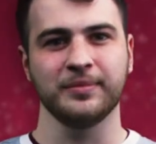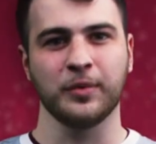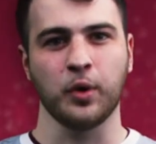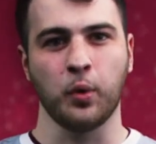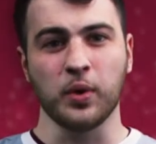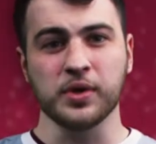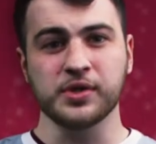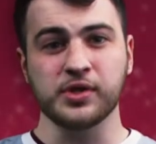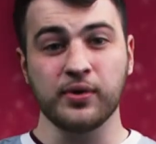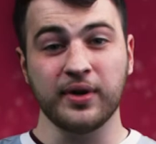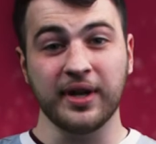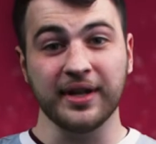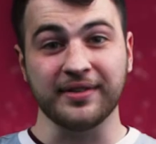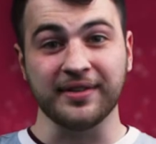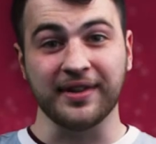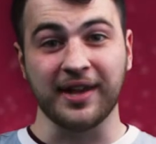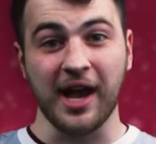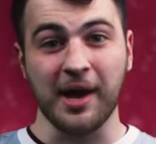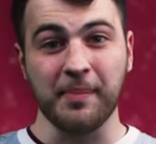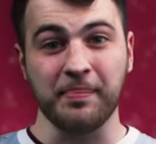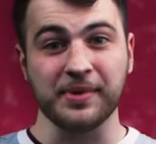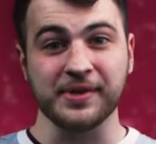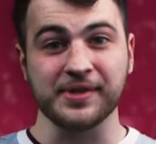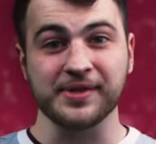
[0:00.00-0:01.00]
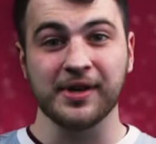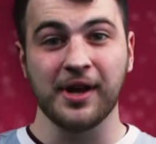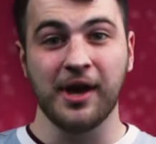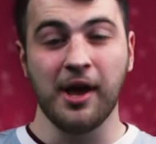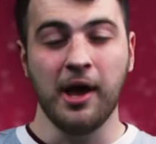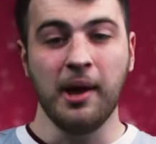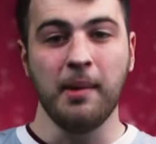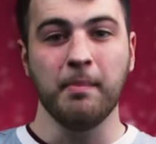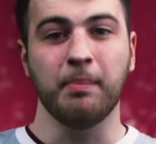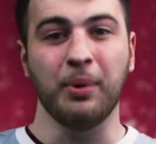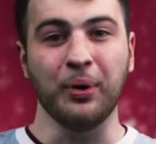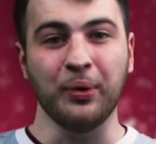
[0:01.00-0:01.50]
Once you get to campus,
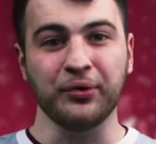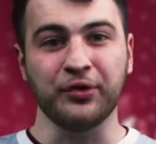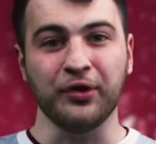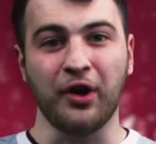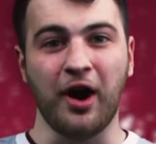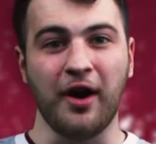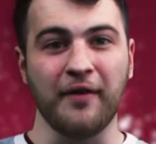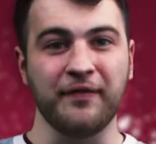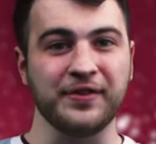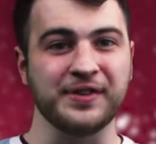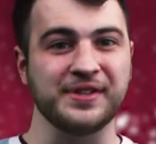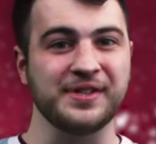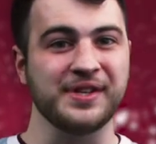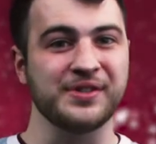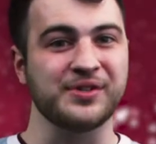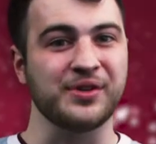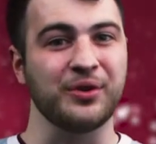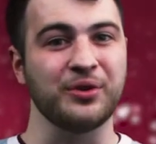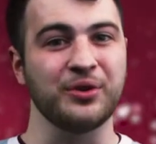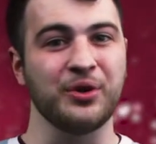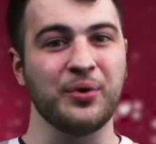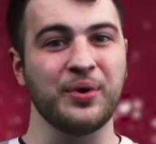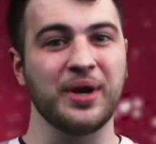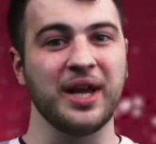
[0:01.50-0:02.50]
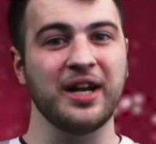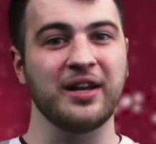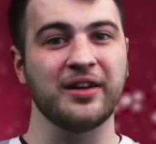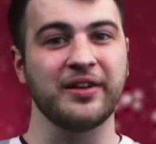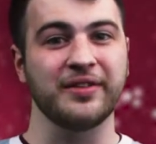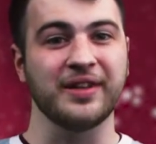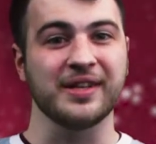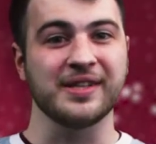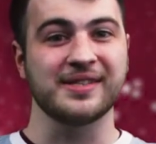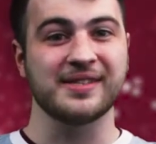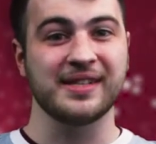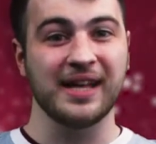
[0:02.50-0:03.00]
both offices are located on
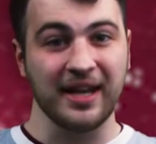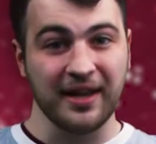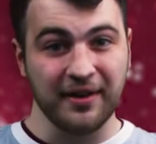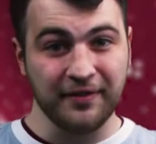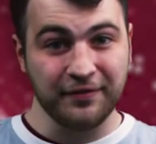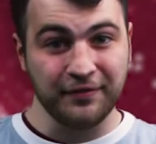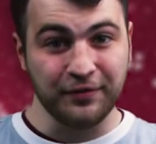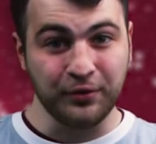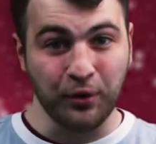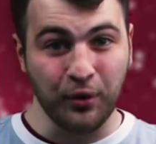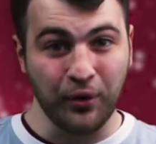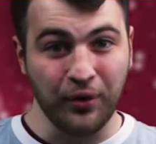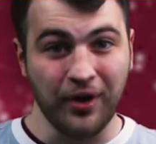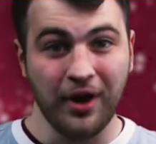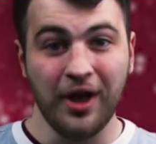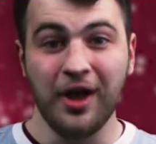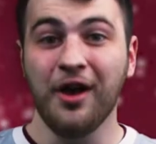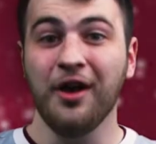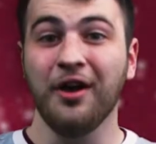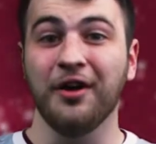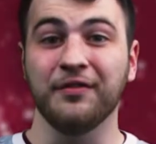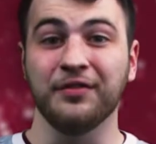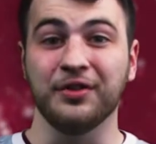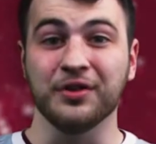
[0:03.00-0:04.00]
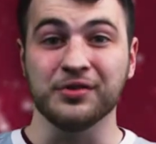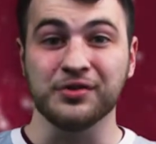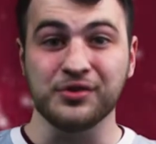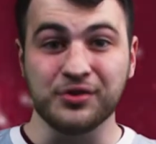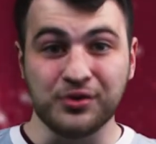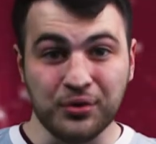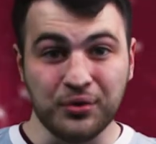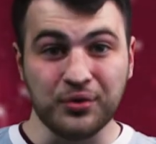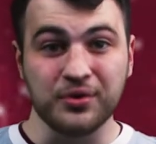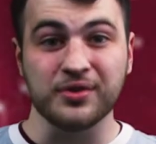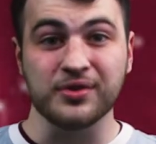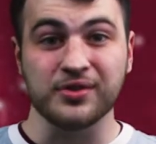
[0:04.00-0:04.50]
the second floor of the
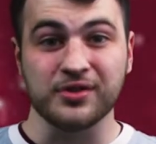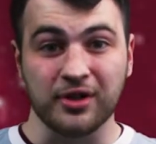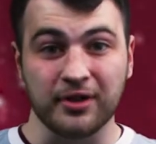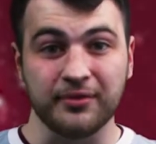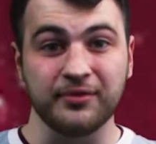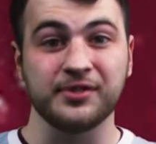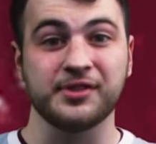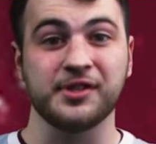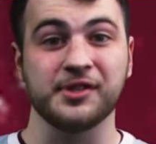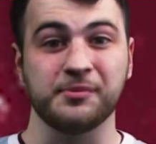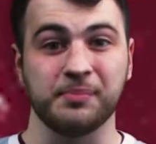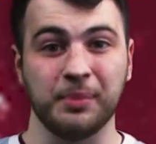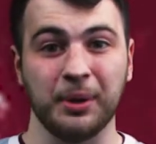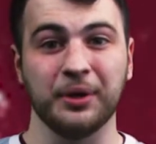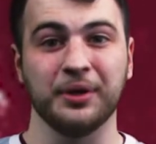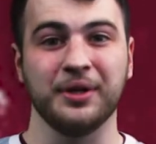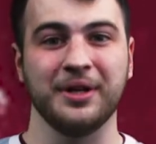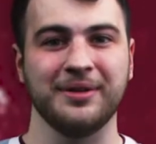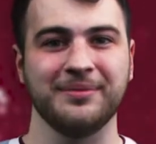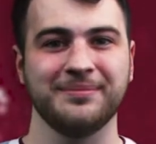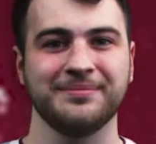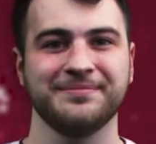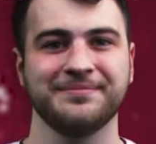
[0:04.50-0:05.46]
Student Services building.